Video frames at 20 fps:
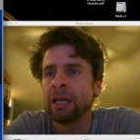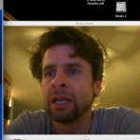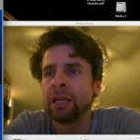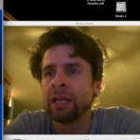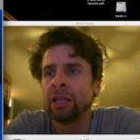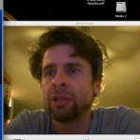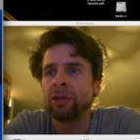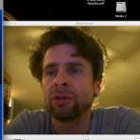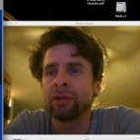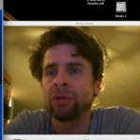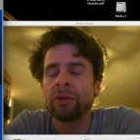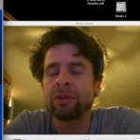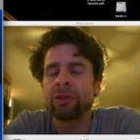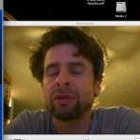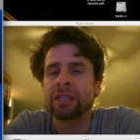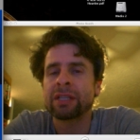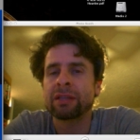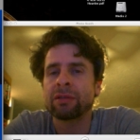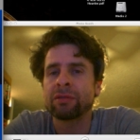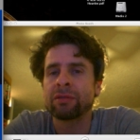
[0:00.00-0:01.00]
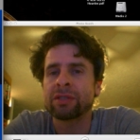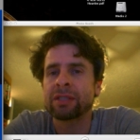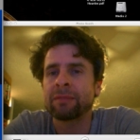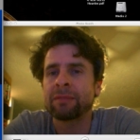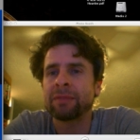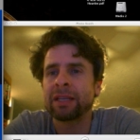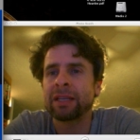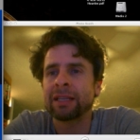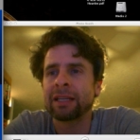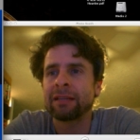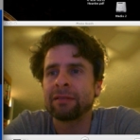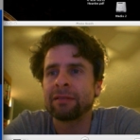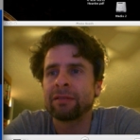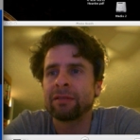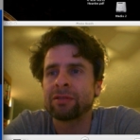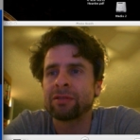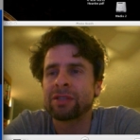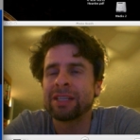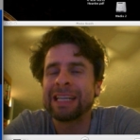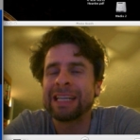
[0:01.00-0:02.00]
you'll notice that
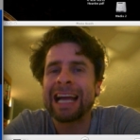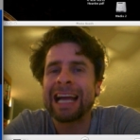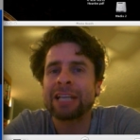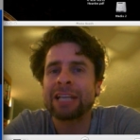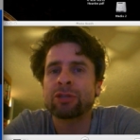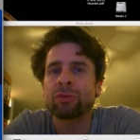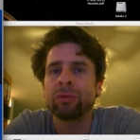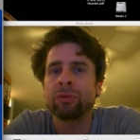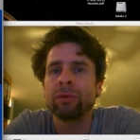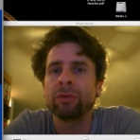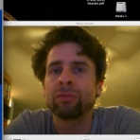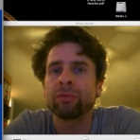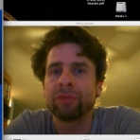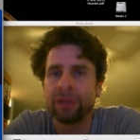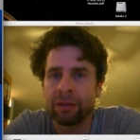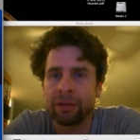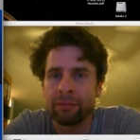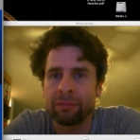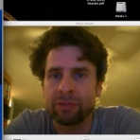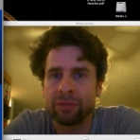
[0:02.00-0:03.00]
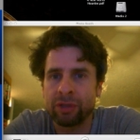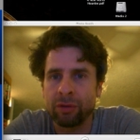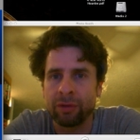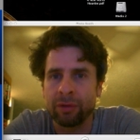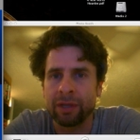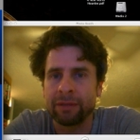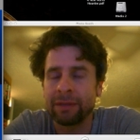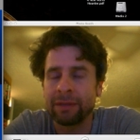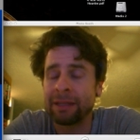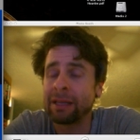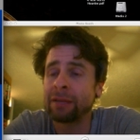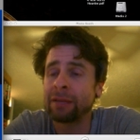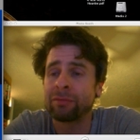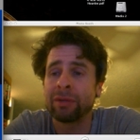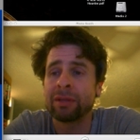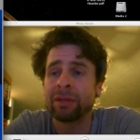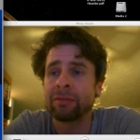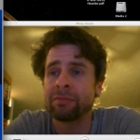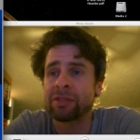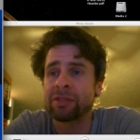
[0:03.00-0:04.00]
there's a natural rhythm to it, and that
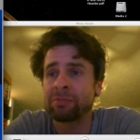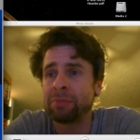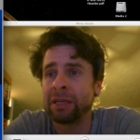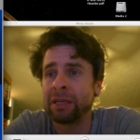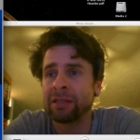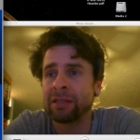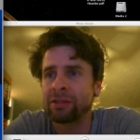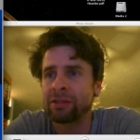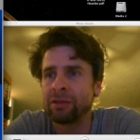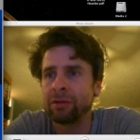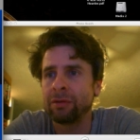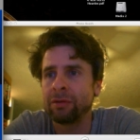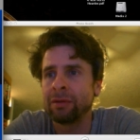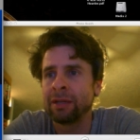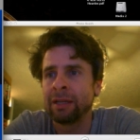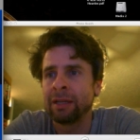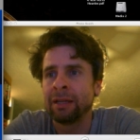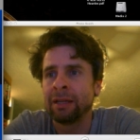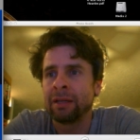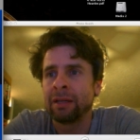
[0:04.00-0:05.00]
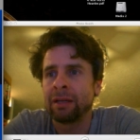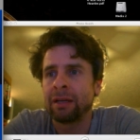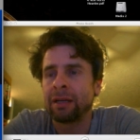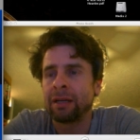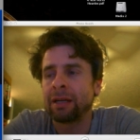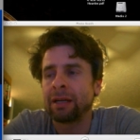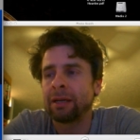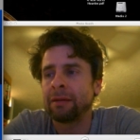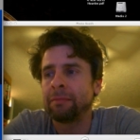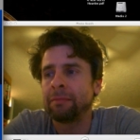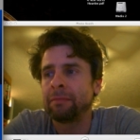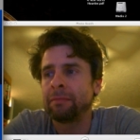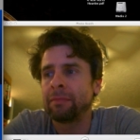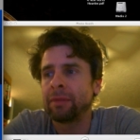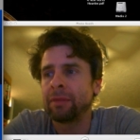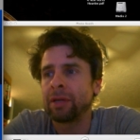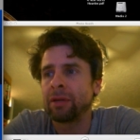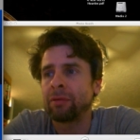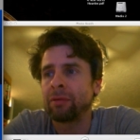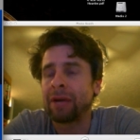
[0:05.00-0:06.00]
rhythm speaks to
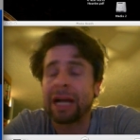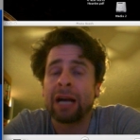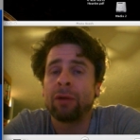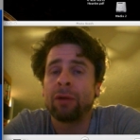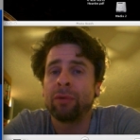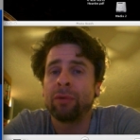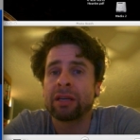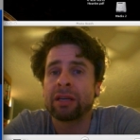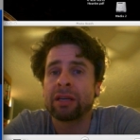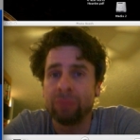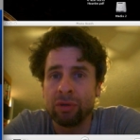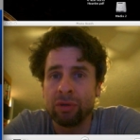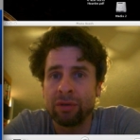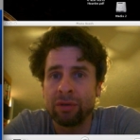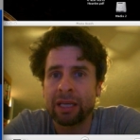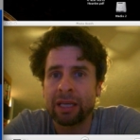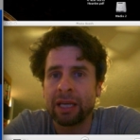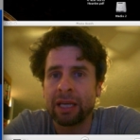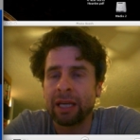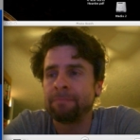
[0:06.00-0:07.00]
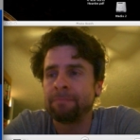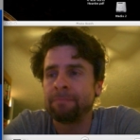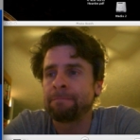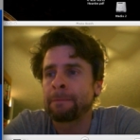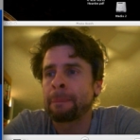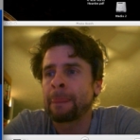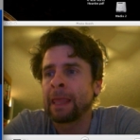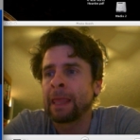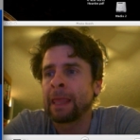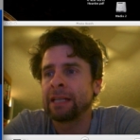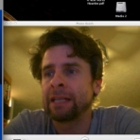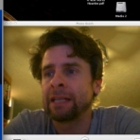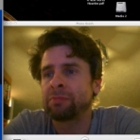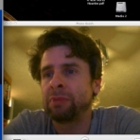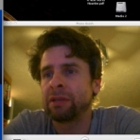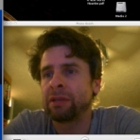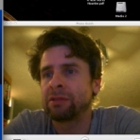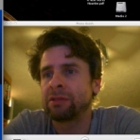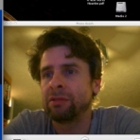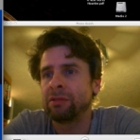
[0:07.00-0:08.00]
how we communicate. It
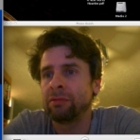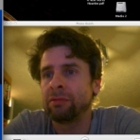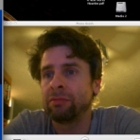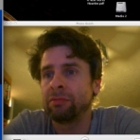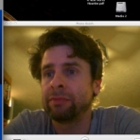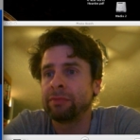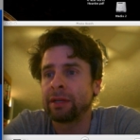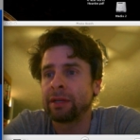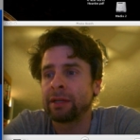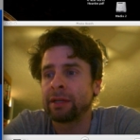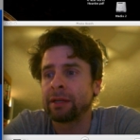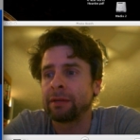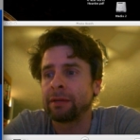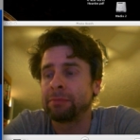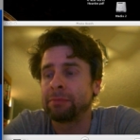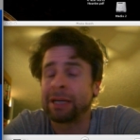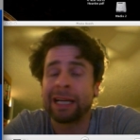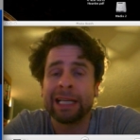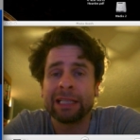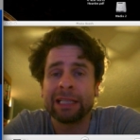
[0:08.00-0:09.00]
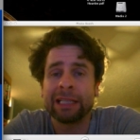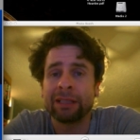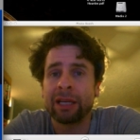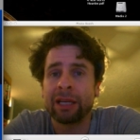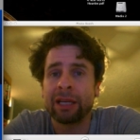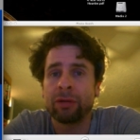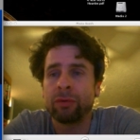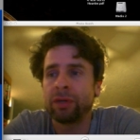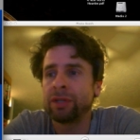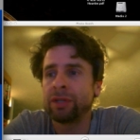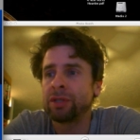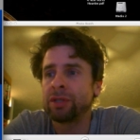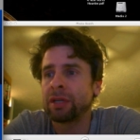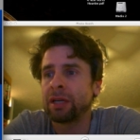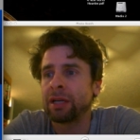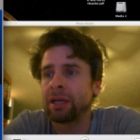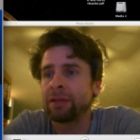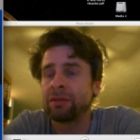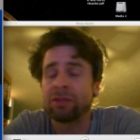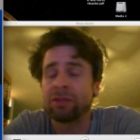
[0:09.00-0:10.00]
speaks to body language,
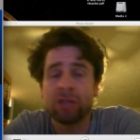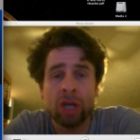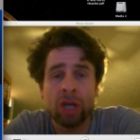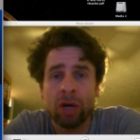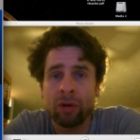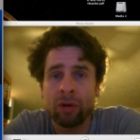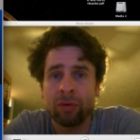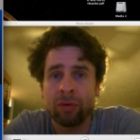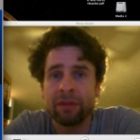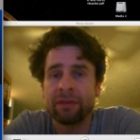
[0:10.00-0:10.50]
the tone of the